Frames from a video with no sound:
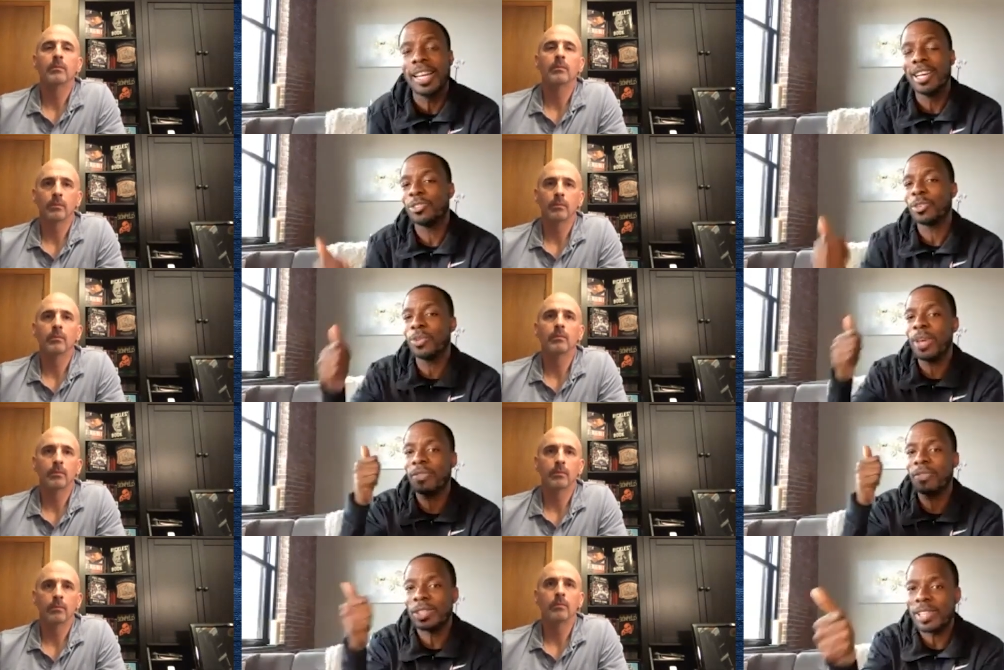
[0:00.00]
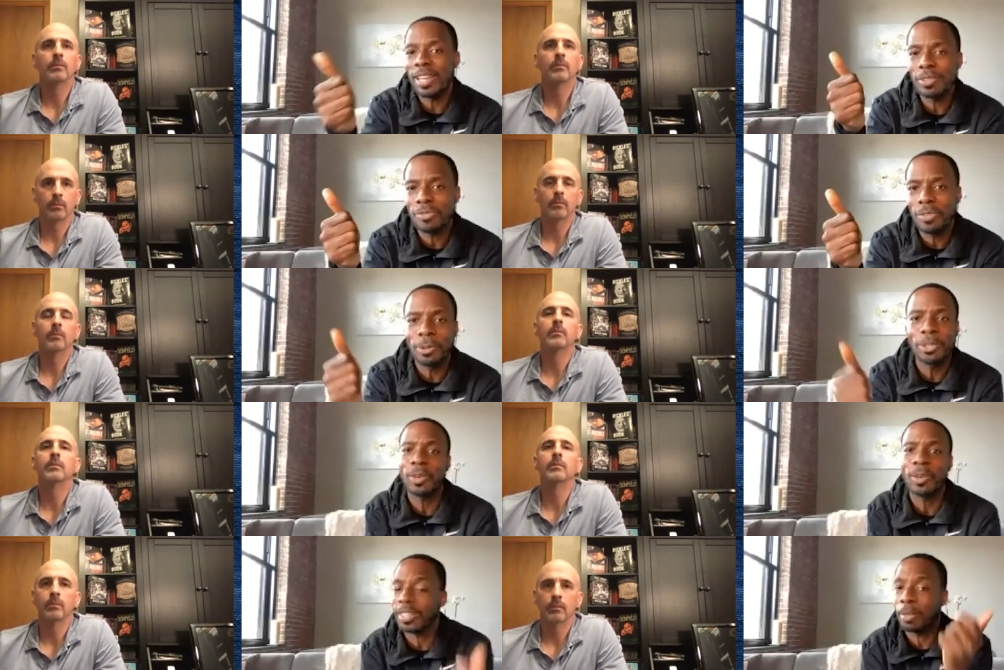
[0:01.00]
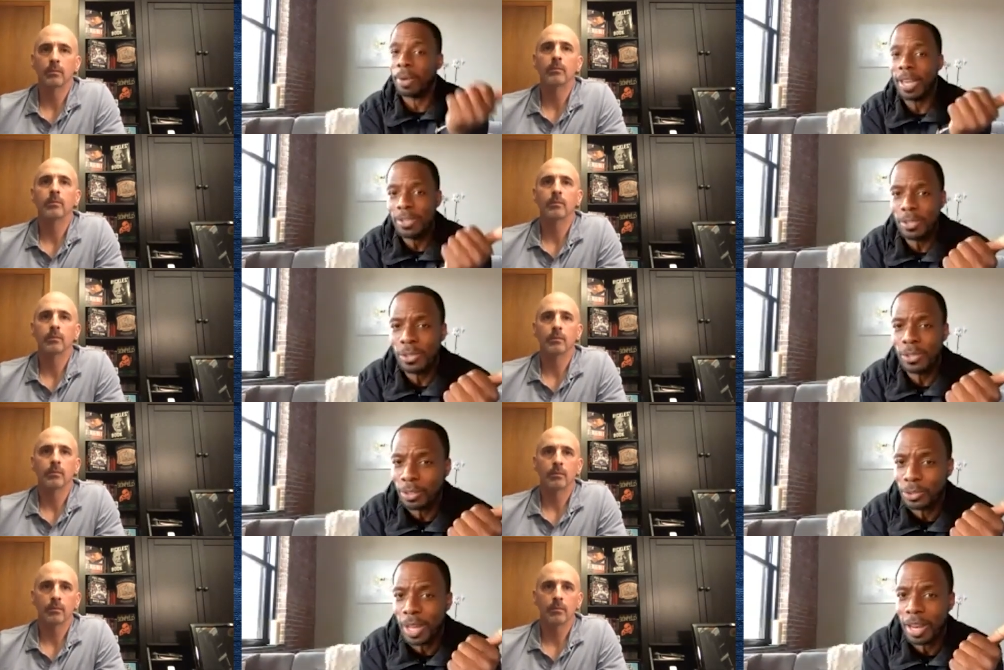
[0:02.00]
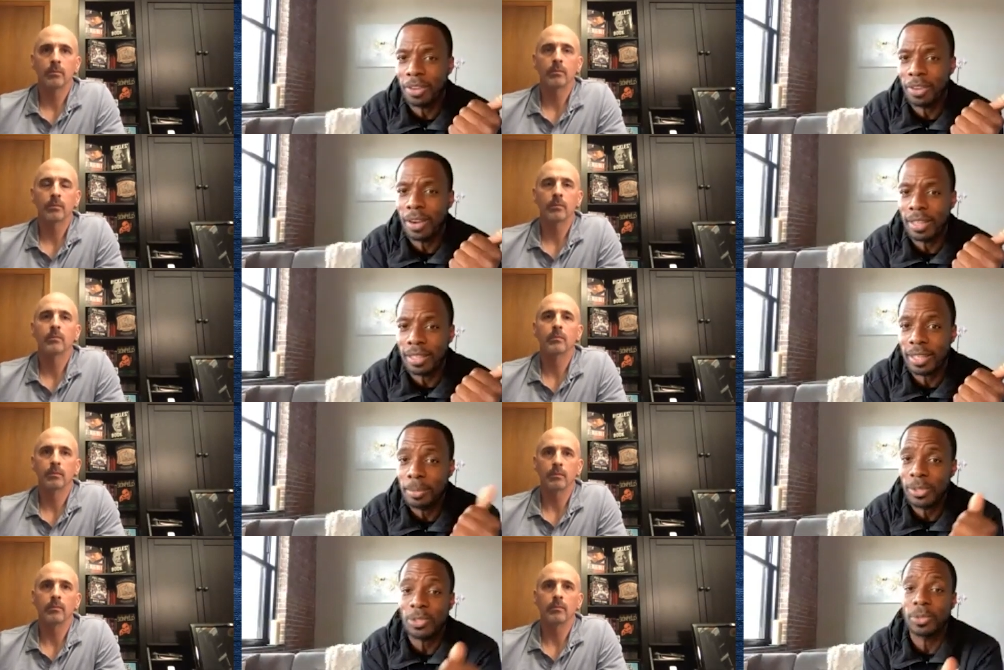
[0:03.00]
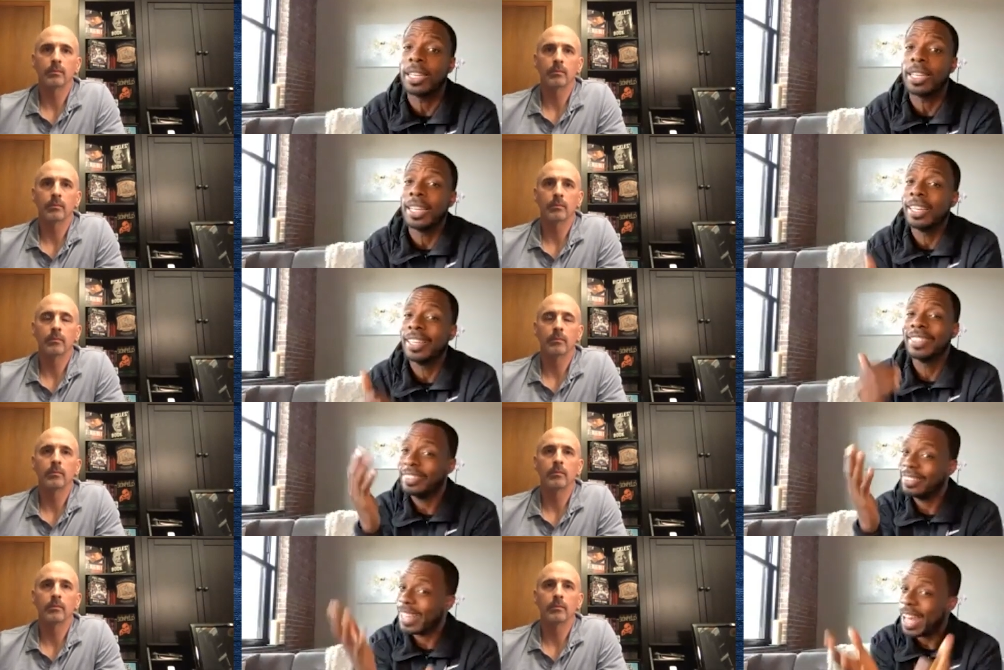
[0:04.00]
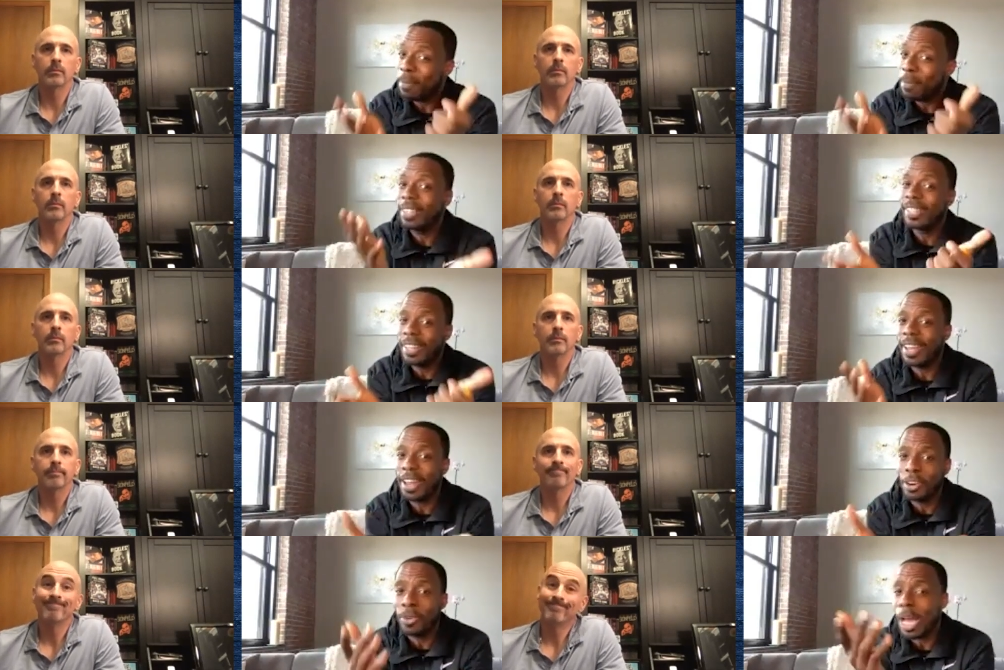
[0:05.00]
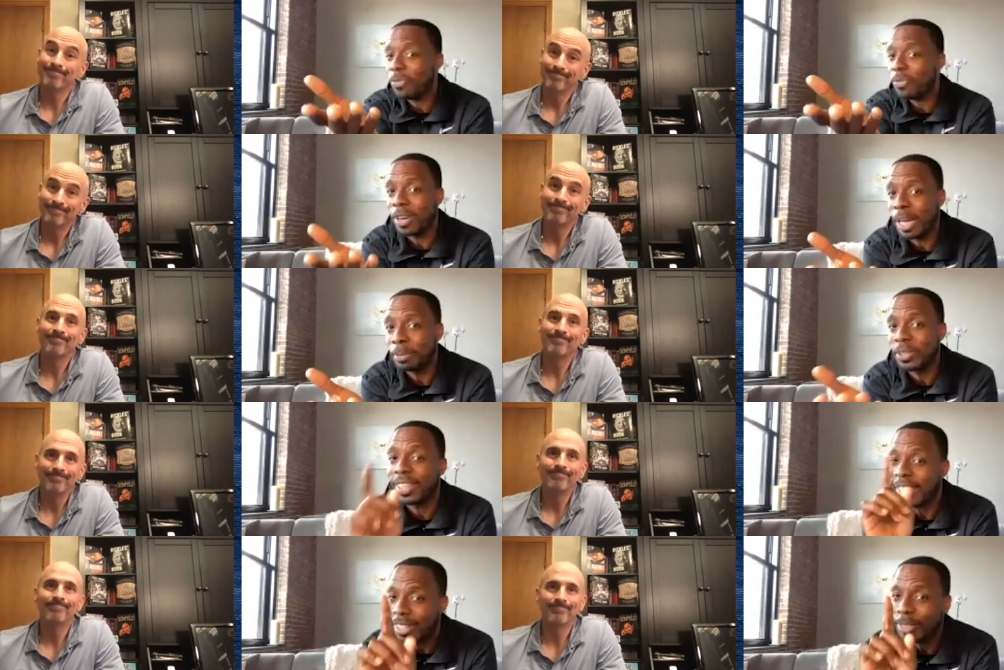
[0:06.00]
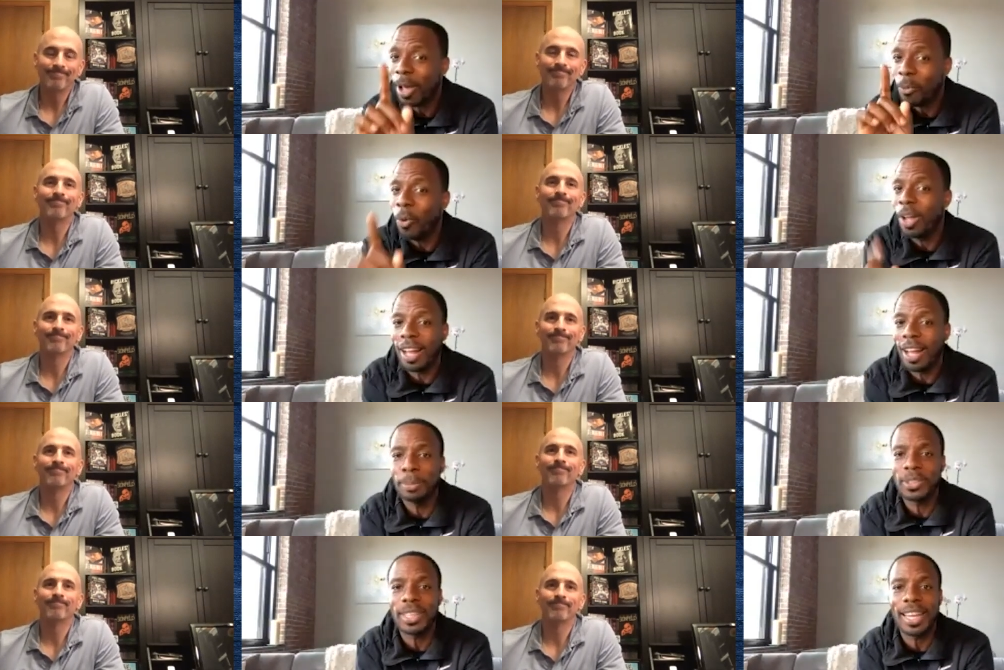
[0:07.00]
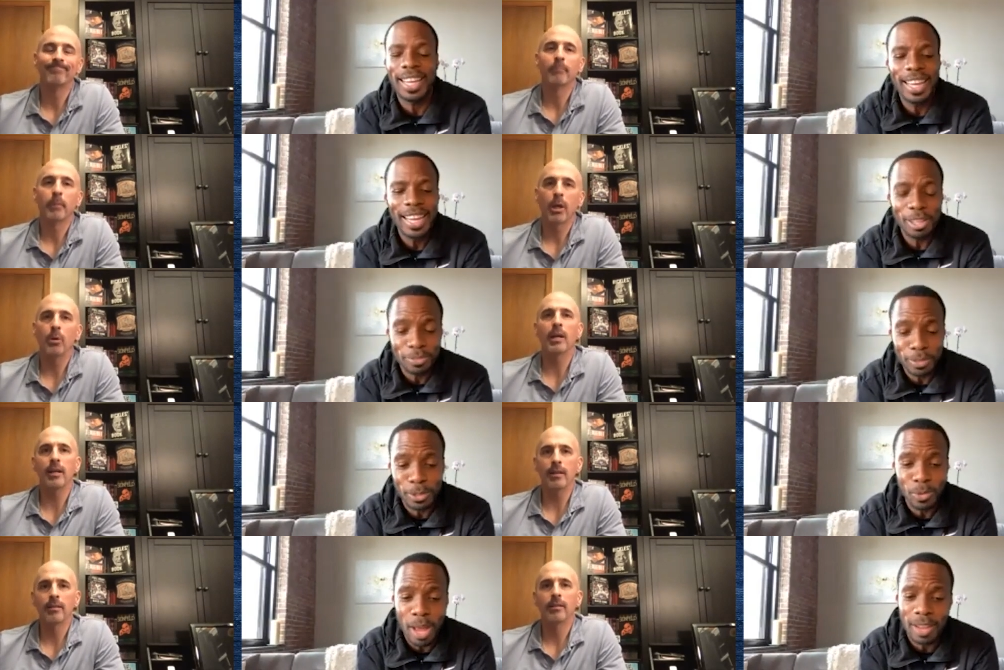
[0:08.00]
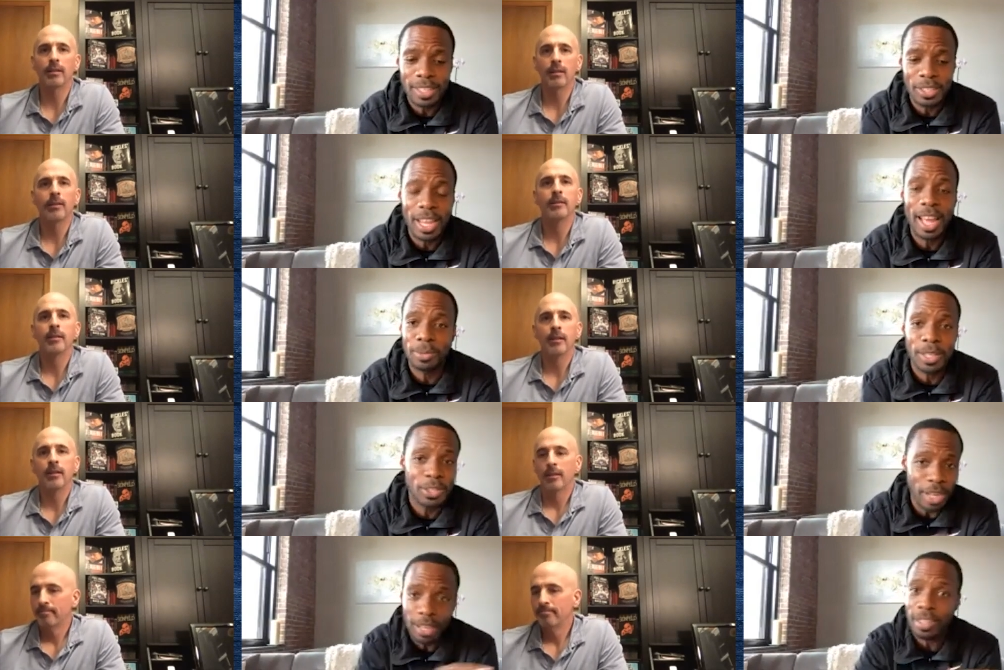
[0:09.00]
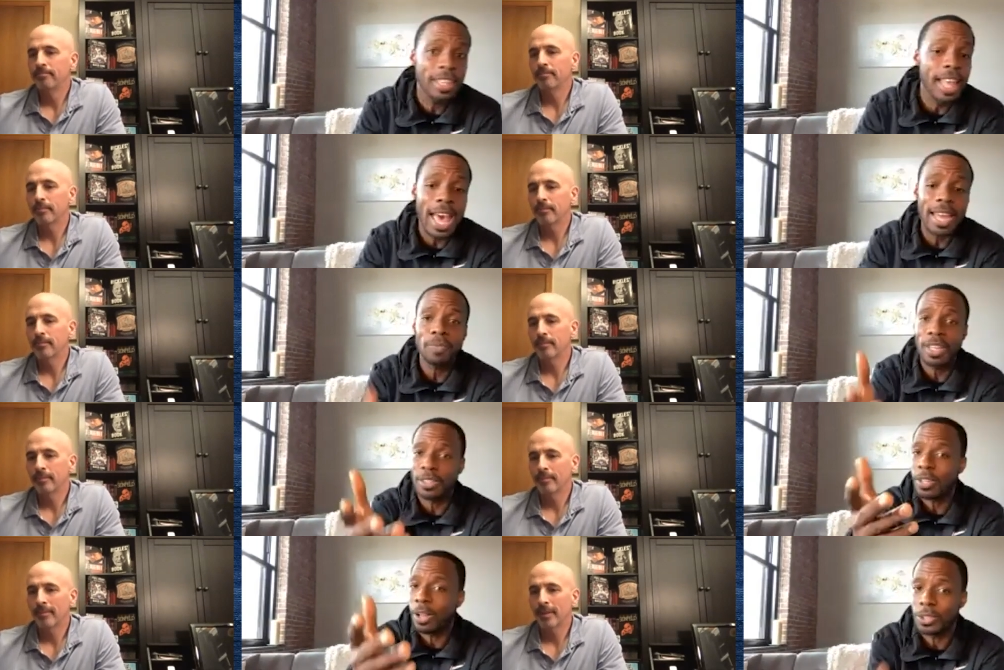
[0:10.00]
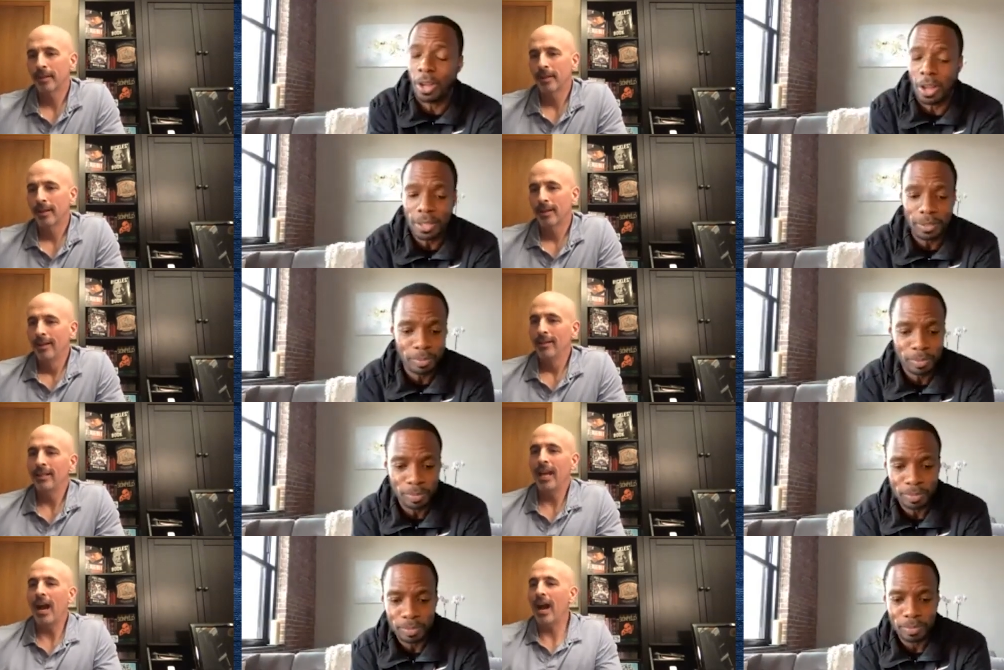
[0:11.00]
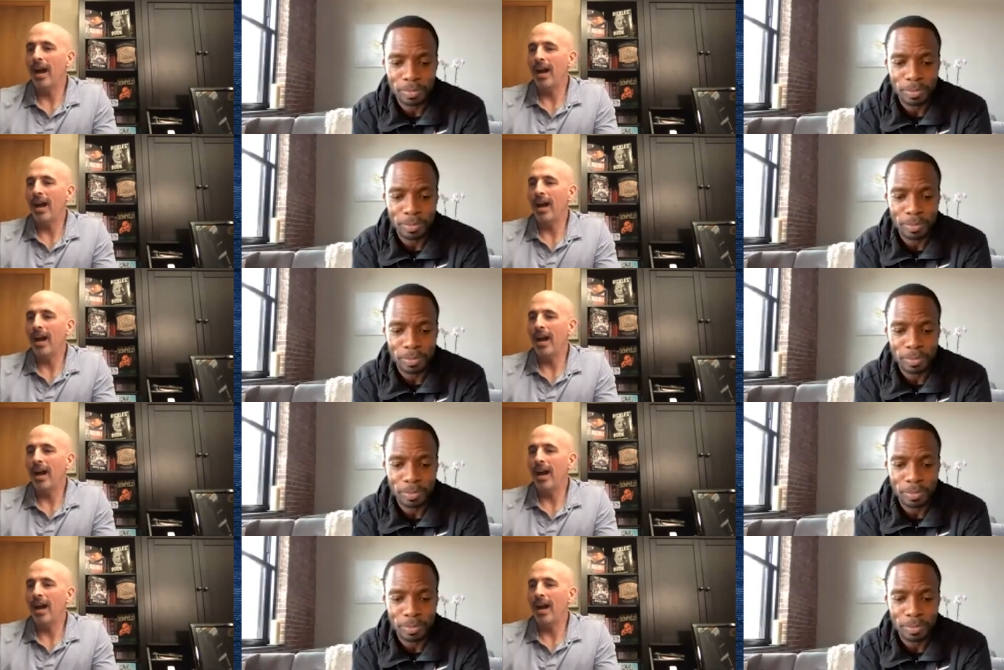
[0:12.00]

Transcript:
Speaker 1: So you have the Suns at full strength and the Pacers still trying to figure out their chemistry. That makes Indiana right for an upset. That's my one upset in okay. the first round of the Gianna region. Other than that, it's all chalk.
Speaker 2: Yeah, I,